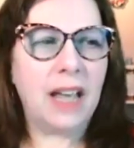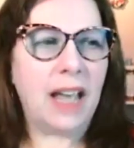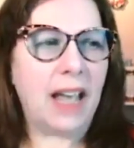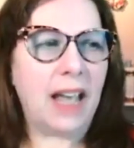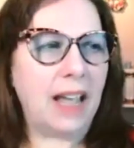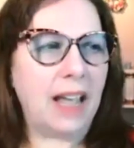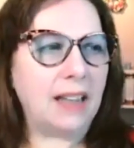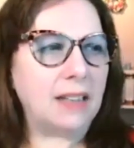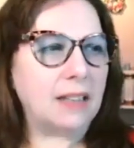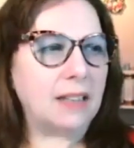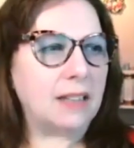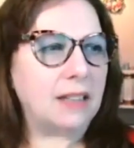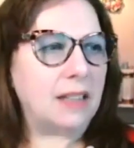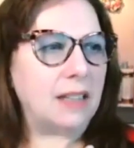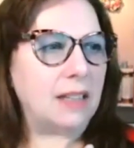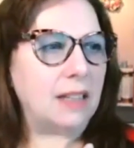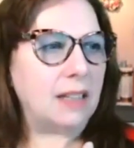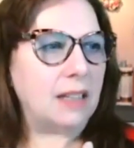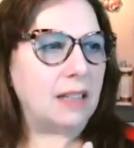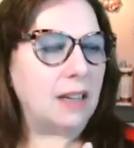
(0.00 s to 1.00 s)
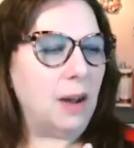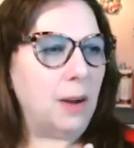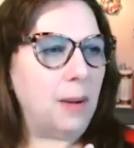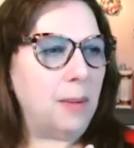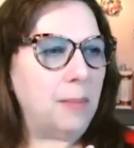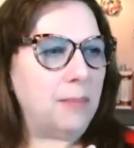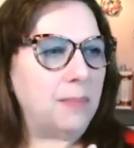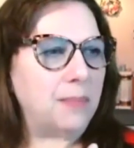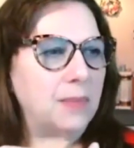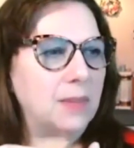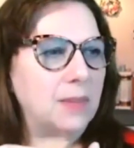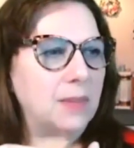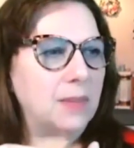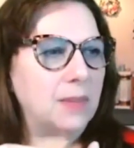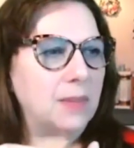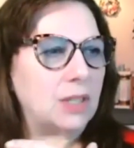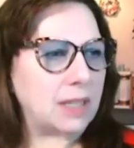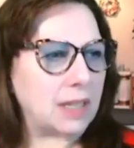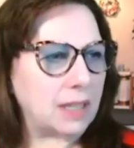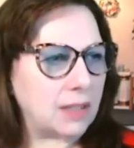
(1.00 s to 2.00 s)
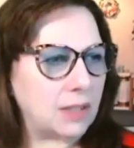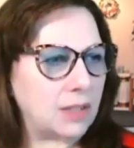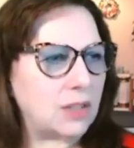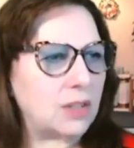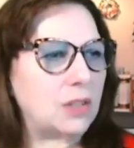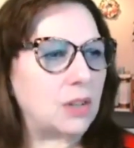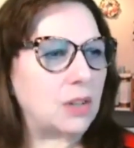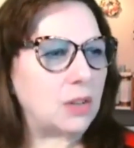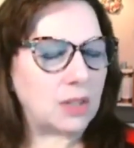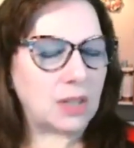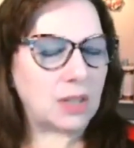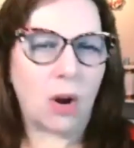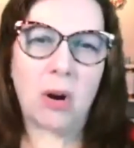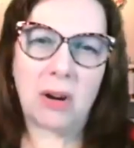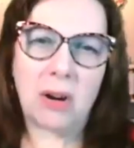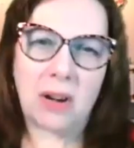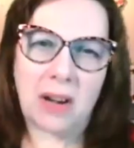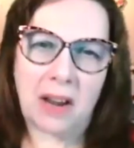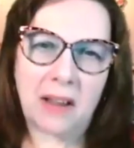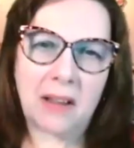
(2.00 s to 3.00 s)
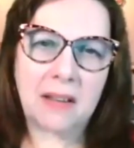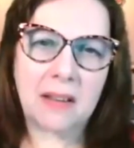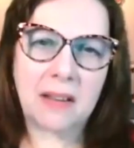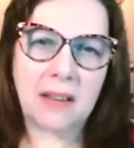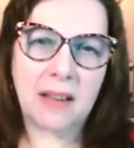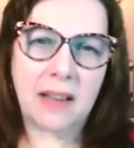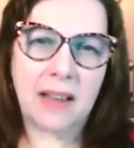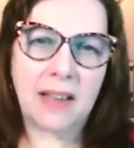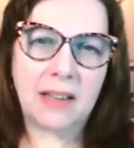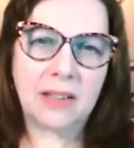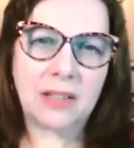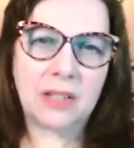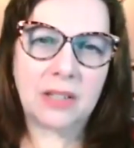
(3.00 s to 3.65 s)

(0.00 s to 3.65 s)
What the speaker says: And the she says, there's heartache. And